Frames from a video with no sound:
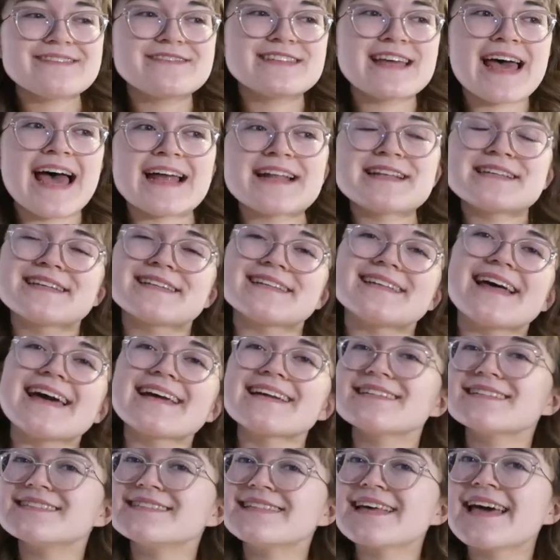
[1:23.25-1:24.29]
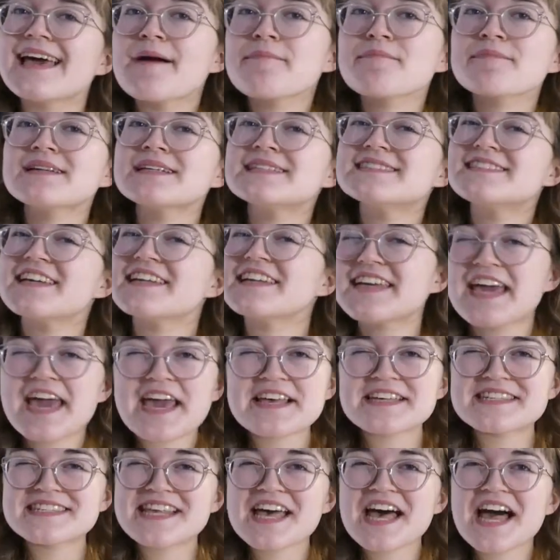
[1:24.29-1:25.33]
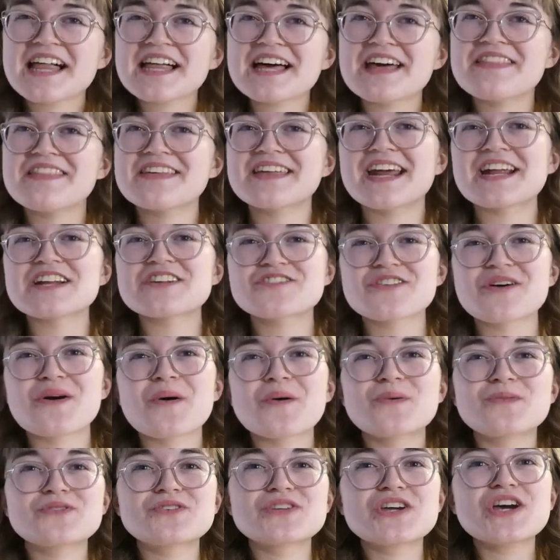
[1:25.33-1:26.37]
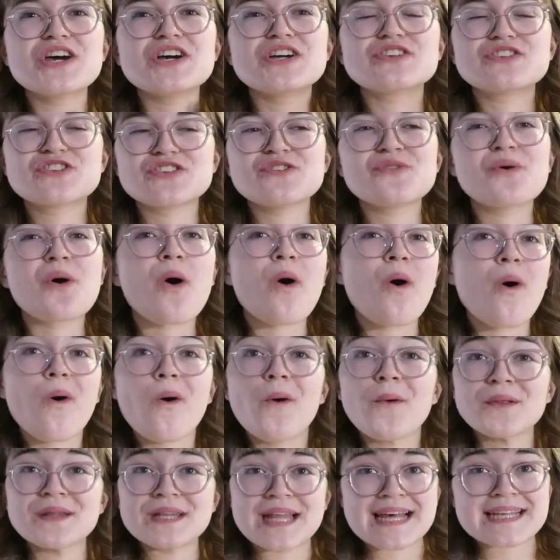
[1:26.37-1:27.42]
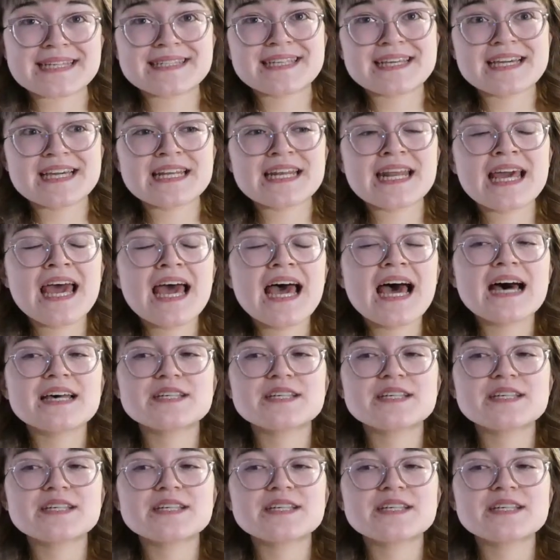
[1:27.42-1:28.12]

of tend to like say I'm gonna study ASL and then I don't do a whole lesson.